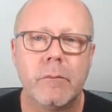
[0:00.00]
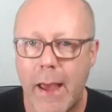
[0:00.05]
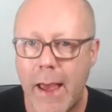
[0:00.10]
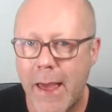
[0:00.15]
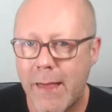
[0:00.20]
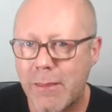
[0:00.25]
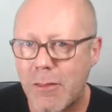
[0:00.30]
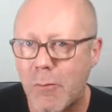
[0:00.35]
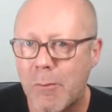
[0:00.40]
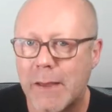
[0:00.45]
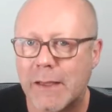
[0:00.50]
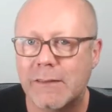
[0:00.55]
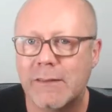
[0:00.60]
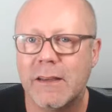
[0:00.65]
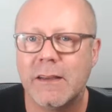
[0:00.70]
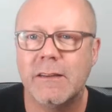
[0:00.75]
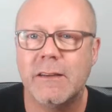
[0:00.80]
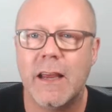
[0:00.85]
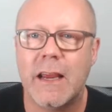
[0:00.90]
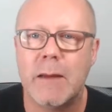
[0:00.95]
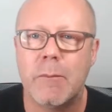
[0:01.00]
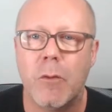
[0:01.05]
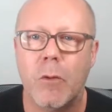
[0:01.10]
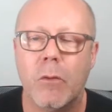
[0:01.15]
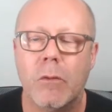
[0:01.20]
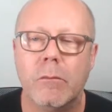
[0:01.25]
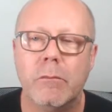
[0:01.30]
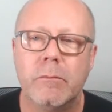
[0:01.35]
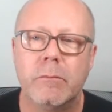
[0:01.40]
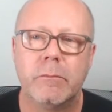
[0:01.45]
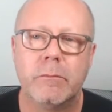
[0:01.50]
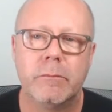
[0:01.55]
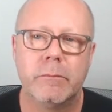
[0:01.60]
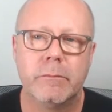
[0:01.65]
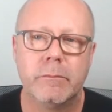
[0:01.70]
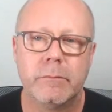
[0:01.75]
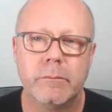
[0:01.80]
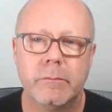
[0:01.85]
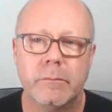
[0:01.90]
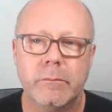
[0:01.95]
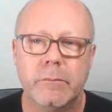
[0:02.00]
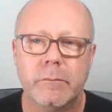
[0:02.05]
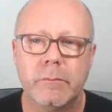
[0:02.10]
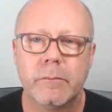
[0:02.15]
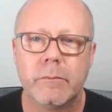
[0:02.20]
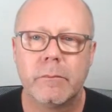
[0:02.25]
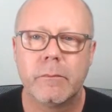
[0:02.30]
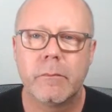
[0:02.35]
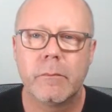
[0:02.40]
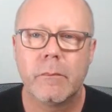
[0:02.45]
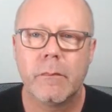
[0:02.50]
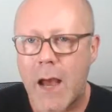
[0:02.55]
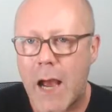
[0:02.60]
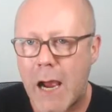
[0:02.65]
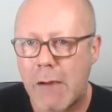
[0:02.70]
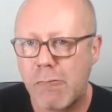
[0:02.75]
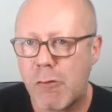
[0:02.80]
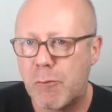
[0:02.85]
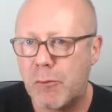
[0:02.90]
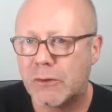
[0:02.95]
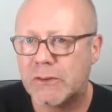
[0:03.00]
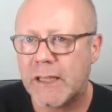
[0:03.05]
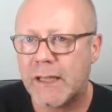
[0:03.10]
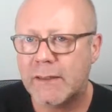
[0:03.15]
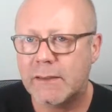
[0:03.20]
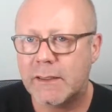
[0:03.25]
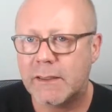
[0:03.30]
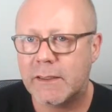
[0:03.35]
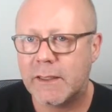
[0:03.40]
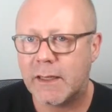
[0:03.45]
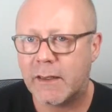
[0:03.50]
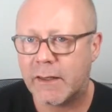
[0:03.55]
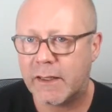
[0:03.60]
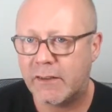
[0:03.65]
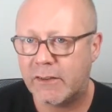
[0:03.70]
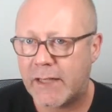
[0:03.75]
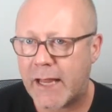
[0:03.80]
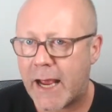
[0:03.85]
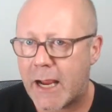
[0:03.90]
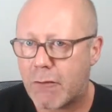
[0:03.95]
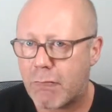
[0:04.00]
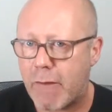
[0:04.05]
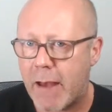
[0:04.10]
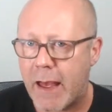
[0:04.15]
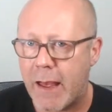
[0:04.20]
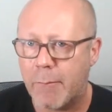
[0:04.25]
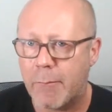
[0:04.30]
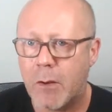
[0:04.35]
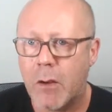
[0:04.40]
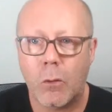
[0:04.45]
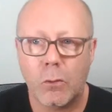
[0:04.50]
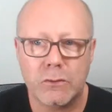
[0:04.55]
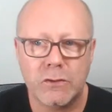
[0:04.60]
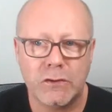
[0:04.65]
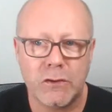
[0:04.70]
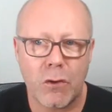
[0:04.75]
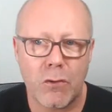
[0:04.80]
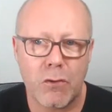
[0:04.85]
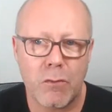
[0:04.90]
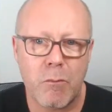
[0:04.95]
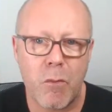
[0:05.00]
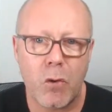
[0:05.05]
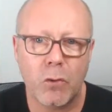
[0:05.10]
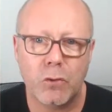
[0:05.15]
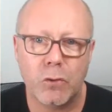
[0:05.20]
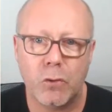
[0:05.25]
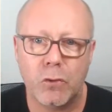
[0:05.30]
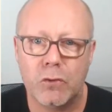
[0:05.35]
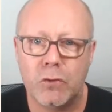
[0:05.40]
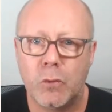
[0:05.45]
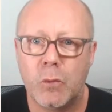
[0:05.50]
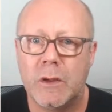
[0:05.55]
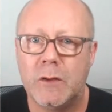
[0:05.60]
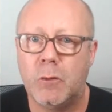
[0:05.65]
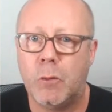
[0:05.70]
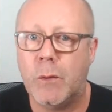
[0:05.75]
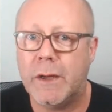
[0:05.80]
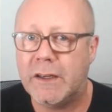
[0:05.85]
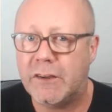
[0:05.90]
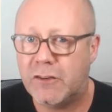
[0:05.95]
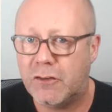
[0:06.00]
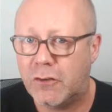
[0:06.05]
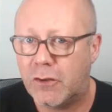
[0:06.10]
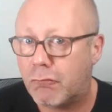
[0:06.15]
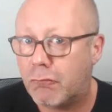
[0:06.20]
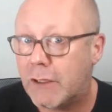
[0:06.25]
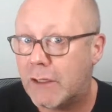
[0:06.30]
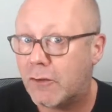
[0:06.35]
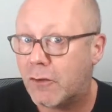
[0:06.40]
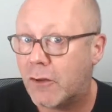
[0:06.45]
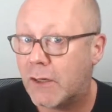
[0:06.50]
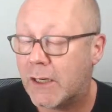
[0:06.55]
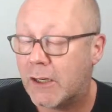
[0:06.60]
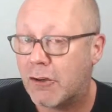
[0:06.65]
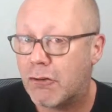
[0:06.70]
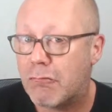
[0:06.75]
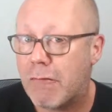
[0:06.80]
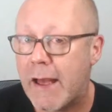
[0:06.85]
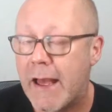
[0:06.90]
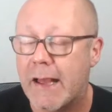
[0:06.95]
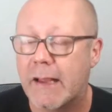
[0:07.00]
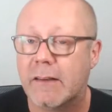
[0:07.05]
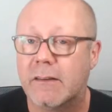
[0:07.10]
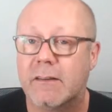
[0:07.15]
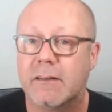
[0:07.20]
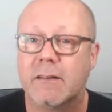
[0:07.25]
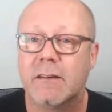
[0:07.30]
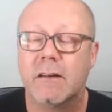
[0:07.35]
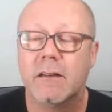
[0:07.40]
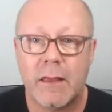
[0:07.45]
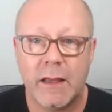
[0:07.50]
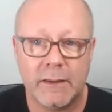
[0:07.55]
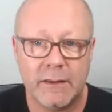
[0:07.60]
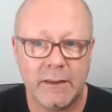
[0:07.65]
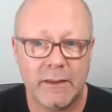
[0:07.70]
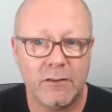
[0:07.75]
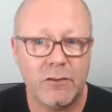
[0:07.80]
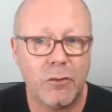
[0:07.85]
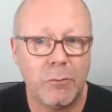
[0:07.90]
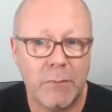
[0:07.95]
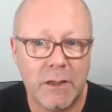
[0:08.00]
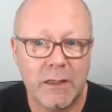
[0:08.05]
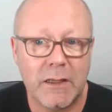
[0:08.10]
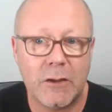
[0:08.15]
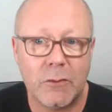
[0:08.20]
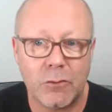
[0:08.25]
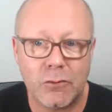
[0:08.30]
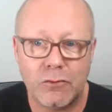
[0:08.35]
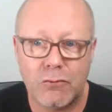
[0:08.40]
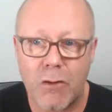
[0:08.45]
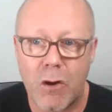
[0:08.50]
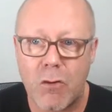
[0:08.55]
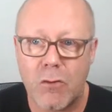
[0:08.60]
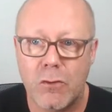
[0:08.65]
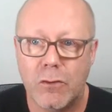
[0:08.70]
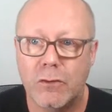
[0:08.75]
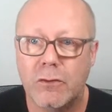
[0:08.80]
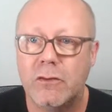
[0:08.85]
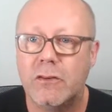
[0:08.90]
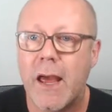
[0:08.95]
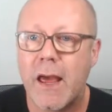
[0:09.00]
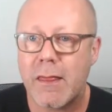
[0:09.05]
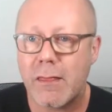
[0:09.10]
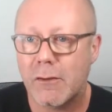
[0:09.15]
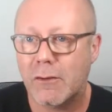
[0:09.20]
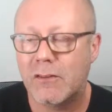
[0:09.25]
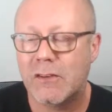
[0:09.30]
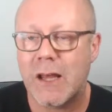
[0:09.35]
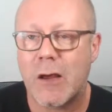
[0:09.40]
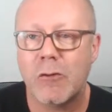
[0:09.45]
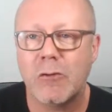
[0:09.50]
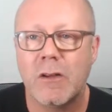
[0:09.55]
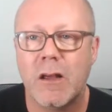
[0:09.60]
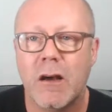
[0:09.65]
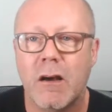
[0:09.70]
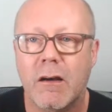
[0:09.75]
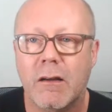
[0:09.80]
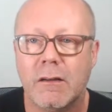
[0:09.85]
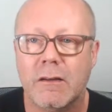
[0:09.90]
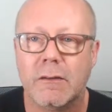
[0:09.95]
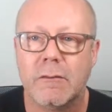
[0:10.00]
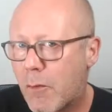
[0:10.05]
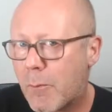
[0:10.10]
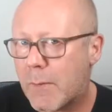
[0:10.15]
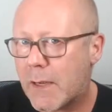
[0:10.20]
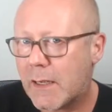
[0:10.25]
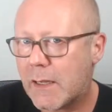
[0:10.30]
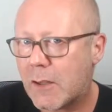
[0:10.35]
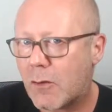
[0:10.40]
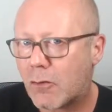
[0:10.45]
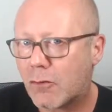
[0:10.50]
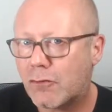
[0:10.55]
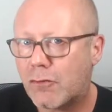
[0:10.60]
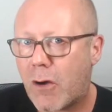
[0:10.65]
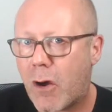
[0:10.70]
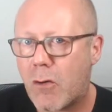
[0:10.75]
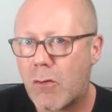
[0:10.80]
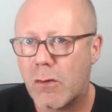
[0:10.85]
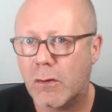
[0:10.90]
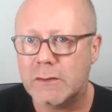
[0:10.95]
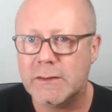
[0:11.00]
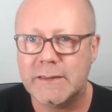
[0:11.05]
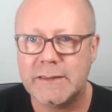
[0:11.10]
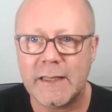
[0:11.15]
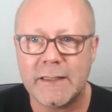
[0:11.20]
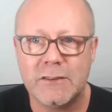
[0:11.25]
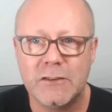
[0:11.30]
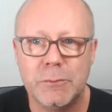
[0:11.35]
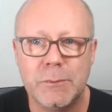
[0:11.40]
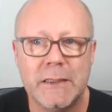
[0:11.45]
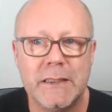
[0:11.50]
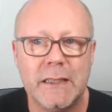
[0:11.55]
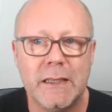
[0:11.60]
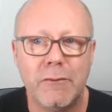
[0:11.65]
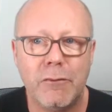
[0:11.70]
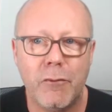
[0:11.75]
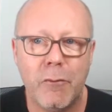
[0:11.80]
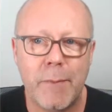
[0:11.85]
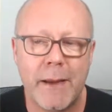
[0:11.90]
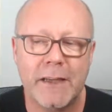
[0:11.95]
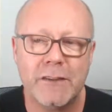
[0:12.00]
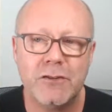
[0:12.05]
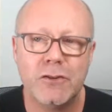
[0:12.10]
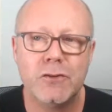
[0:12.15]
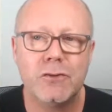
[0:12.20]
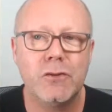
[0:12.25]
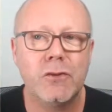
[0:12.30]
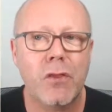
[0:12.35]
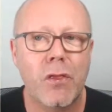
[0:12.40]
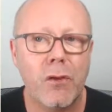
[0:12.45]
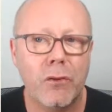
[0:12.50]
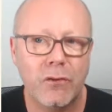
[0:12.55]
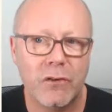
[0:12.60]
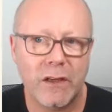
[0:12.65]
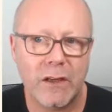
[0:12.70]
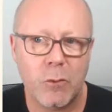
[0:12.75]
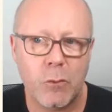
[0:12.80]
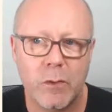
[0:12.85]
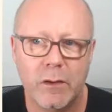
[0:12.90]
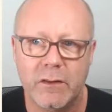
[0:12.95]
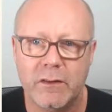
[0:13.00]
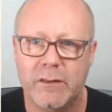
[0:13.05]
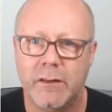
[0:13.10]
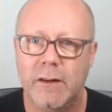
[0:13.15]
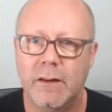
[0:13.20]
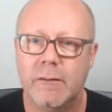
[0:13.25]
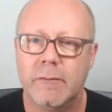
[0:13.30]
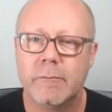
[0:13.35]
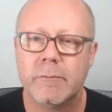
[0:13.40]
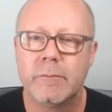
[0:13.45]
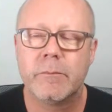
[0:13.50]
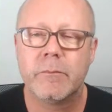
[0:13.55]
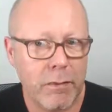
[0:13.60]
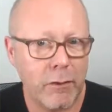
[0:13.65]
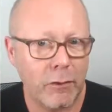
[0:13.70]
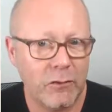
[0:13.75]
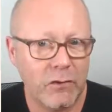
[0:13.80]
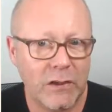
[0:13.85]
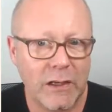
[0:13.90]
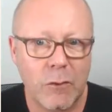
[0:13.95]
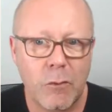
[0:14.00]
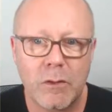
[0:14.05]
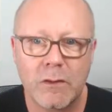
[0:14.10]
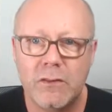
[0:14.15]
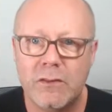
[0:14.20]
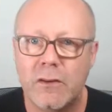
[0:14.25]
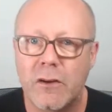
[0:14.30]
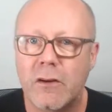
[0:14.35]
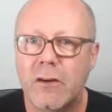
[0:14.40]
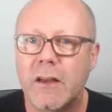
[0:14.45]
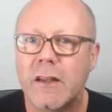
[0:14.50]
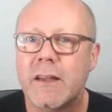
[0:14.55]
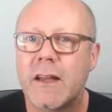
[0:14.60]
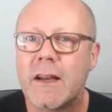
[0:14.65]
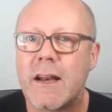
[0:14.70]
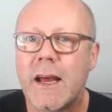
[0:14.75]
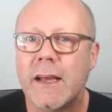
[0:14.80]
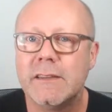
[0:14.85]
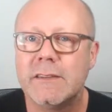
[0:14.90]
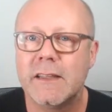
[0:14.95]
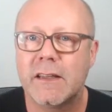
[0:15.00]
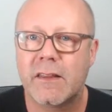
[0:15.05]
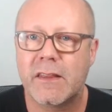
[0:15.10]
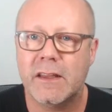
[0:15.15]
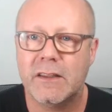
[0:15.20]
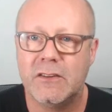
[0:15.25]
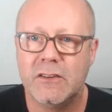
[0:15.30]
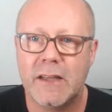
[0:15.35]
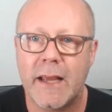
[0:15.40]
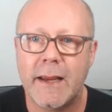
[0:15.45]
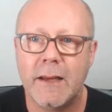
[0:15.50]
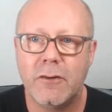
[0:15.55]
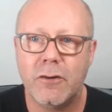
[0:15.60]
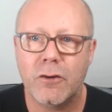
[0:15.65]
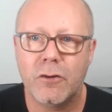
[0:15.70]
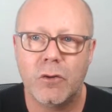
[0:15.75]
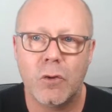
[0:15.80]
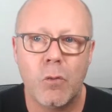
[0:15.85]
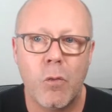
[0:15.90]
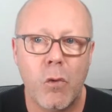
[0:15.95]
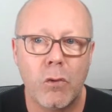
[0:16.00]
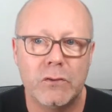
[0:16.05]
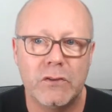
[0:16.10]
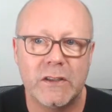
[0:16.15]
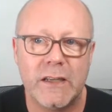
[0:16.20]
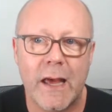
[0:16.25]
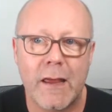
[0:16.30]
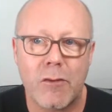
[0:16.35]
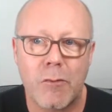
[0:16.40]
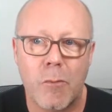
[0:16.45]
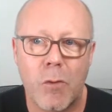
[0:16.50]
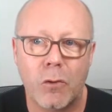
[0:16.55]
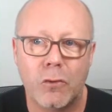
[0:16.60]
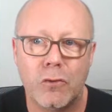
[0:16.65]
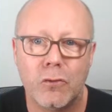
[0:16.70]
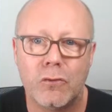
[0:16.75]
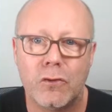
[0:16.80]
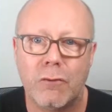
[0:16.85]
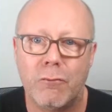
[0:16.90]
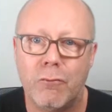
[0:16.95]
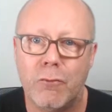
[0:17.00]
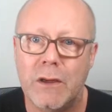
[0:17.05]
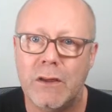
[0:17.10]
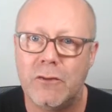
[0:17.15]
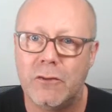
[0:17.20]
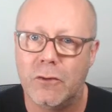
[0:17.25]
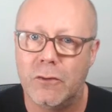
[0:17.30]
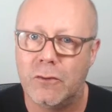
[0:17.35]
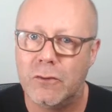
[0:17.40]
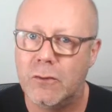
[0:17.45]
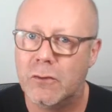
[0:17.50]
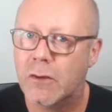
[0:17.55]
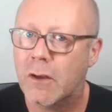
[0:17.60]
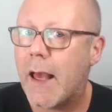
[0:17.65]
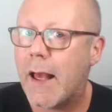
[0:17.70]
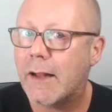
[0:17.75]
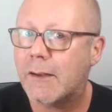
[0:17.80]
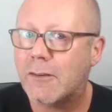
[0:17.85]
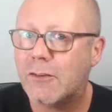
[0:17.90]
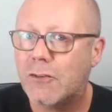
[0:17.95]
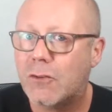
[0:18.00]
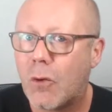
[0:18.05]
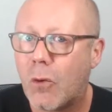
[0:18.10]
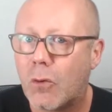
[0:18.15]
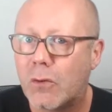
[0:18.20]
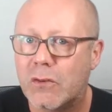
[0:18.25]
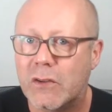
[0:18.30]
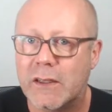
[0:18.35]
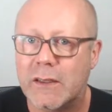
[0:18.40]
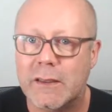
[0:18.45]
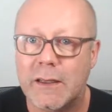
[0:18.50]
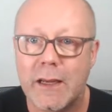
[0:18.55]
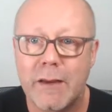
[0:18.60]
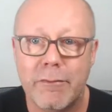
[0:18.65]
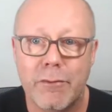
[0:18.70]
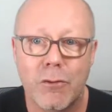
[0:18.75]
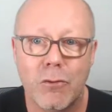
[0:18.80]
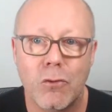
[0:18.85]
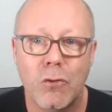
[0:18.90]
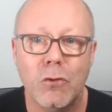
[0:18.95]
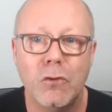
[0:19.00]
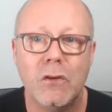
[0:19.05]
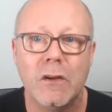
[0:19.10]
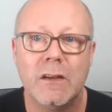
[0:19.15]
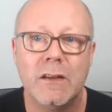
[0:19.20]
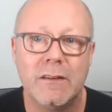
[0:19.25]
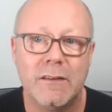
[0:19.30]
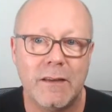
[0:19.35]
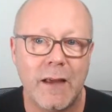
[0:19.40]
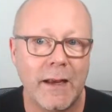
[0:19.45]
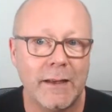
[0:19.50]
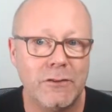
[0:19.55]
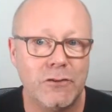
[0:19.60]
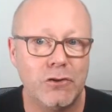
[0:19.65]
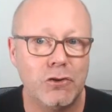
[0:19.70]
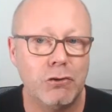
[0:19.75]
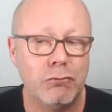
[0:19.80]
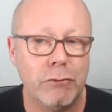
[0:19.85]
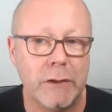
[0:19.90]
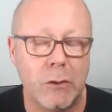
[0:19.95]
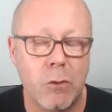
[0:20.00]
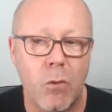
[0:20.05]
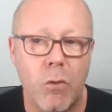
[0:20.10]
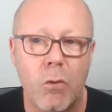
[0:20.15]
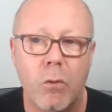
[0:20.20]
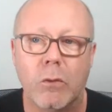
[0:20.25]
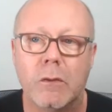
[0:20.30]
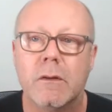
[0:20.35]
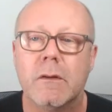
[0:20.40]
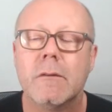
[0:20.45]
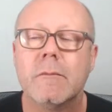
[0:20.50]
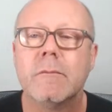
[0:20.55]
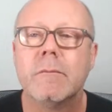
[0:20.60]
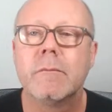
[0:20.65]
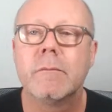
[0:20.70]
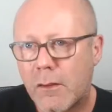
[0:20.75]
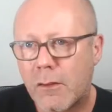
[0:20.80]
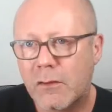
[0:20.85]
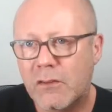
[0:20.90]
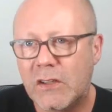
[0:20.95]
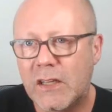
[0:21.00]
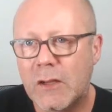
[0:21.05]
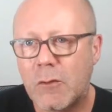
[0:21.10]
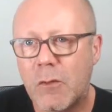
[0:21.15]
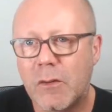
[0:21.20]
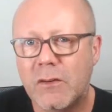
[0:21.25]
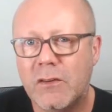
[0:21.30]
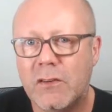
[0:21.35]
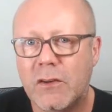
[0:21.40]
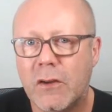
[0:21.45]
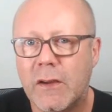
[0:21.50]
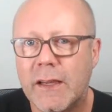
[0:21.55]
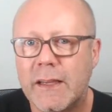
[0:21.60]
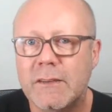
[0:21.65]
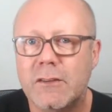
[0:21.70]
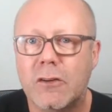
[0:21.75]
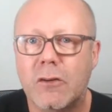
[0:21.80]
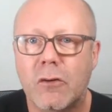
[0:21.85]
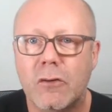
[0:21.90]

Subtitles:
and the mixing table. I represented in this diagram also the modules with which Reason interacts, that is, the MIDI controllers and the sound card. The MIDI controller sends MIDI information to the sequencer. The sequencer canalizes this data towards the other modules of Reason and stores it if the user decides to record. The sequencer is a